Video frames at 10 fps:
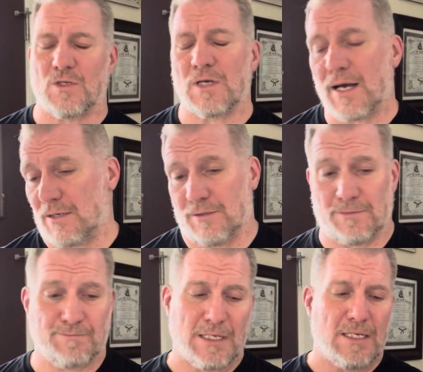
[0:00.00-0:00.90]
I don't know.
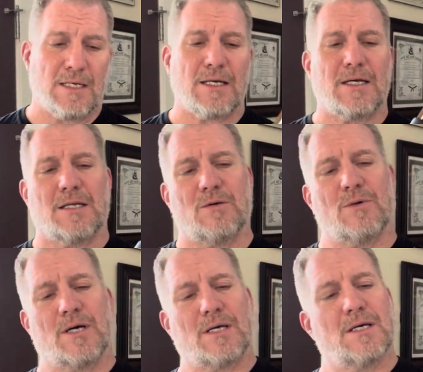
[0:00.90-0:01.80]

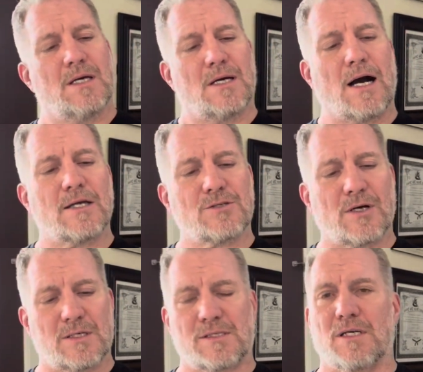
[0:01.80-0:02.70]
Anyway, I try
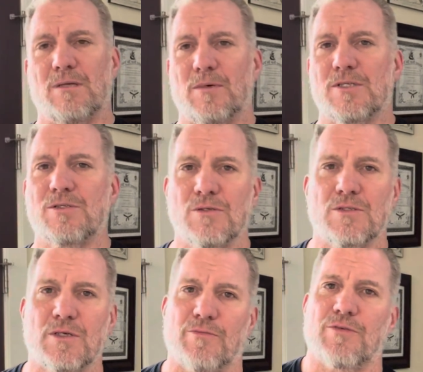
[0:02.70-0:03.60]
to set my
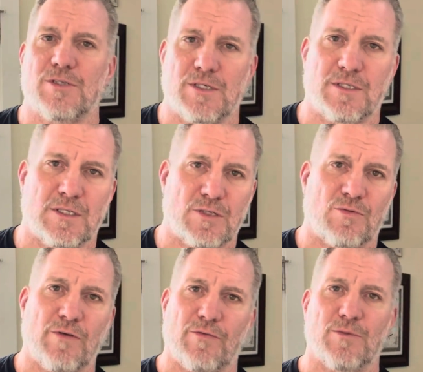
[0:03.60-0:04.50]
students up for success
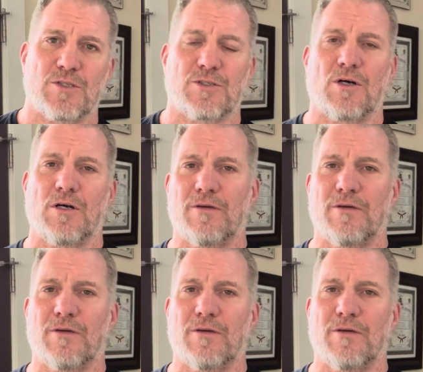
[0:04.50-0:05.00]
right from the start.